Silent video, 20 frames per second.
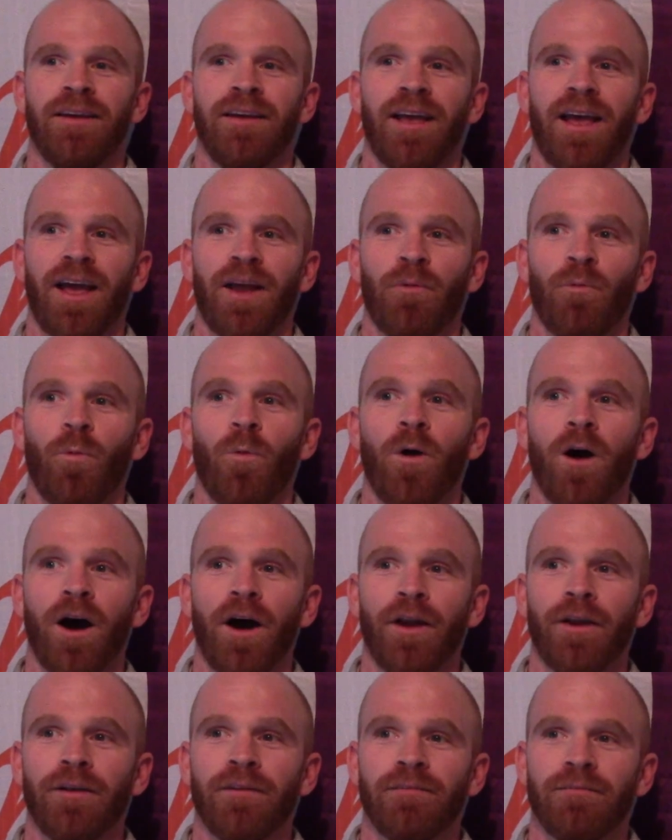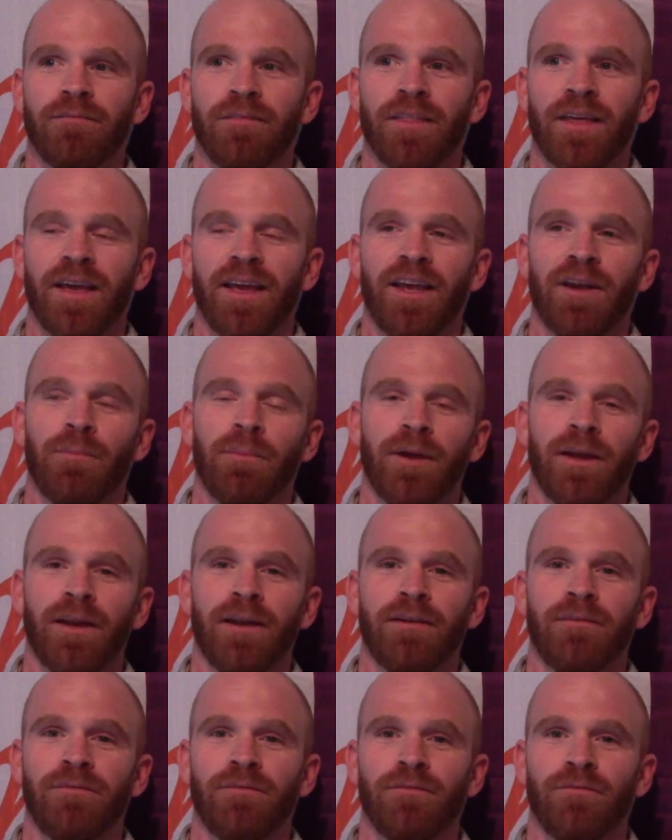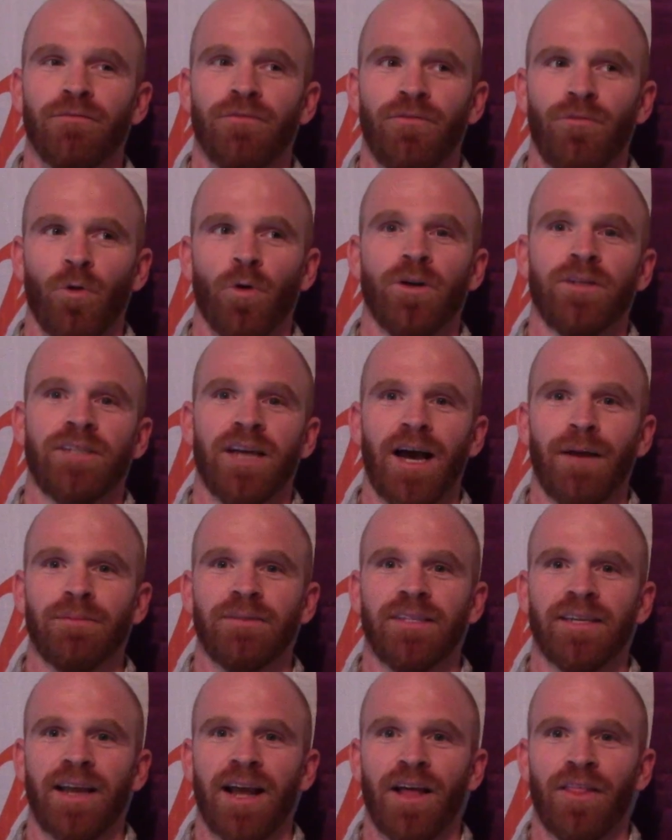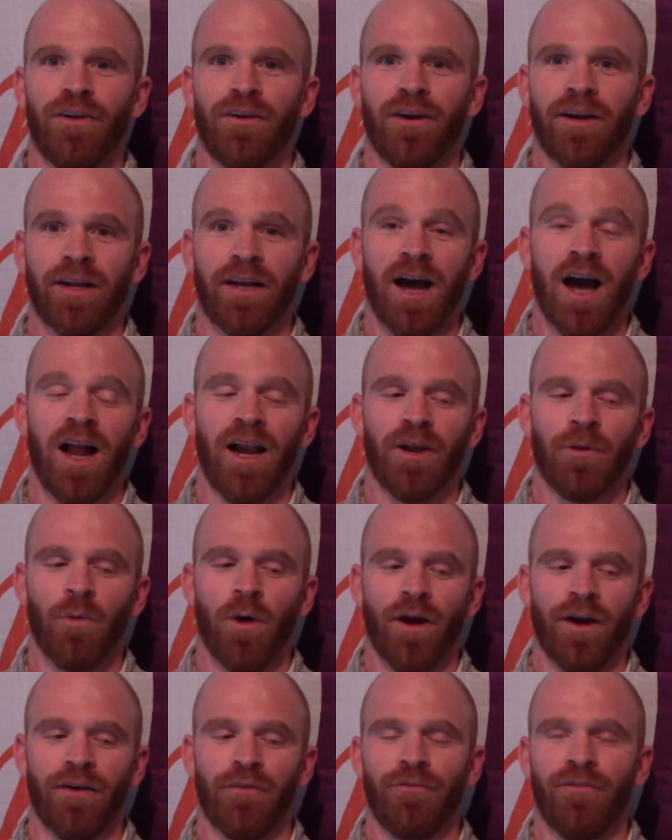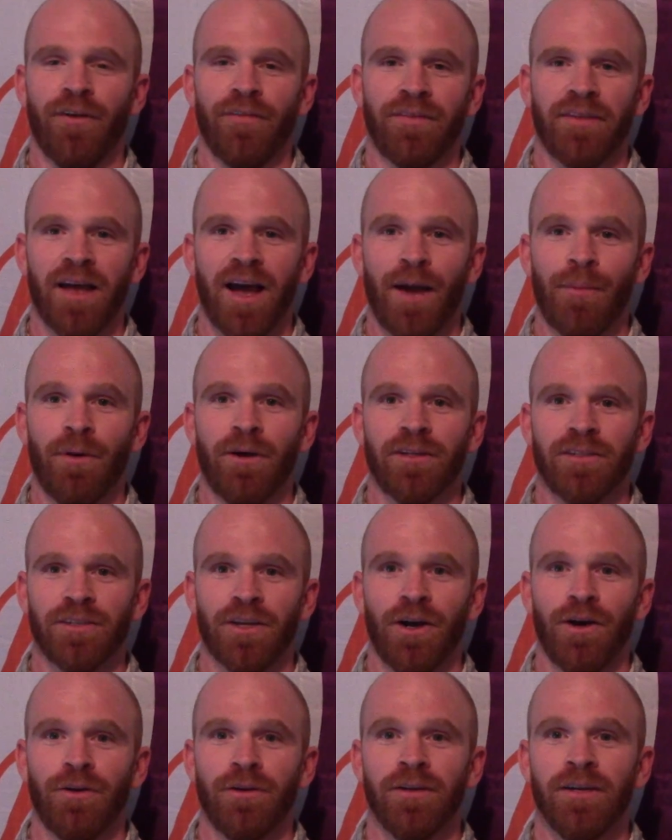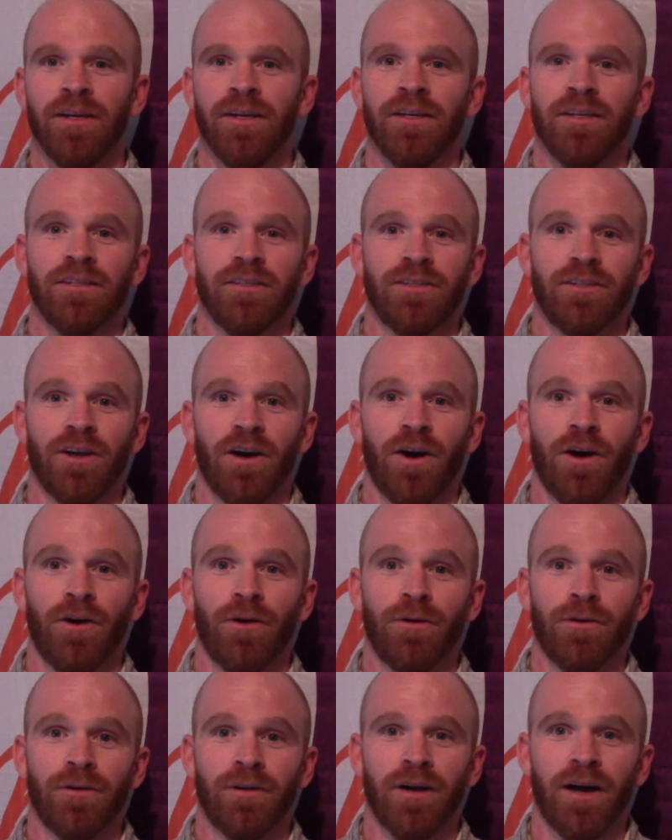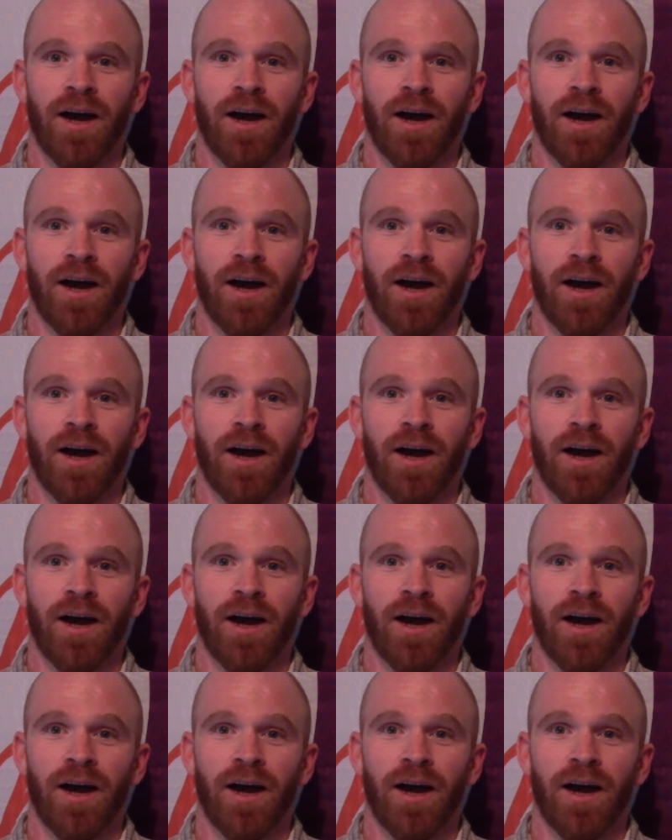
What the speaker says: and won the Hinman 4 times together, and Colin won it a 5th time on his own. So,